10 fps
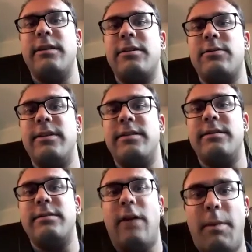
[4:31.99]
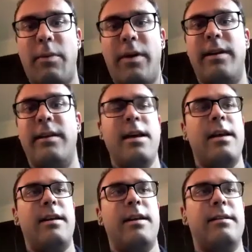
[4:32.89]
industry is operating,
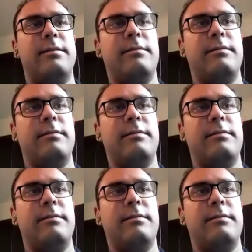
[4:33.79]
it